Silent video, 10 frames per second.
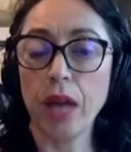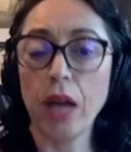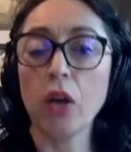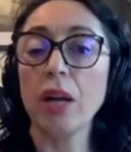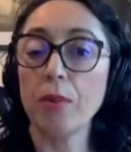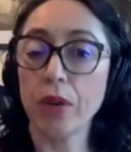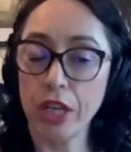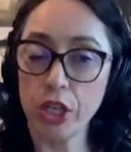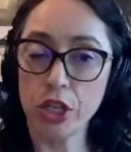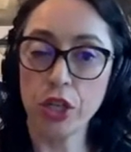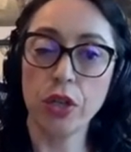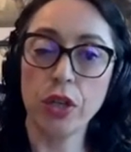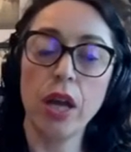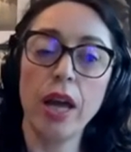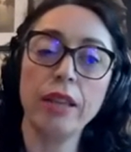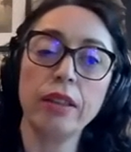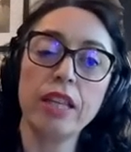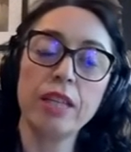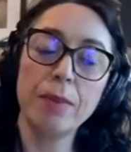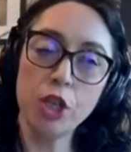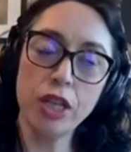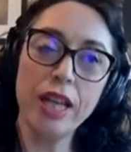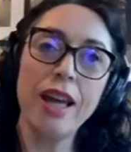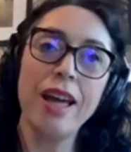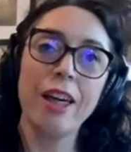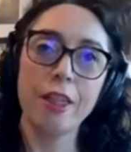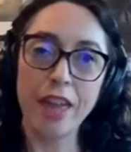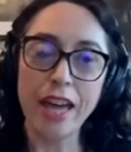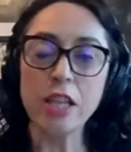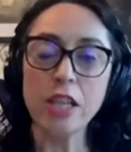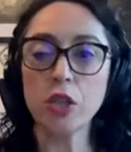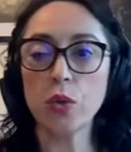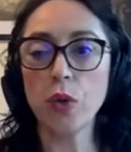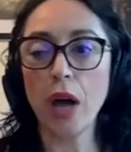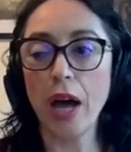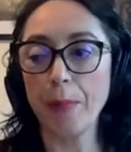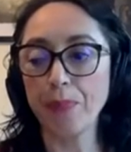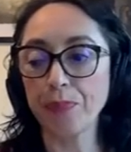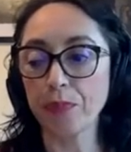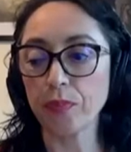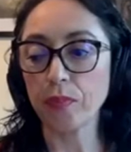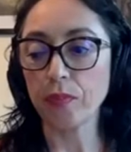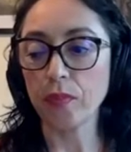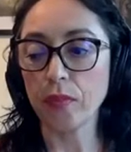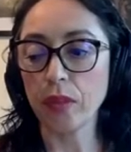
a collaboration and especially thanks to um,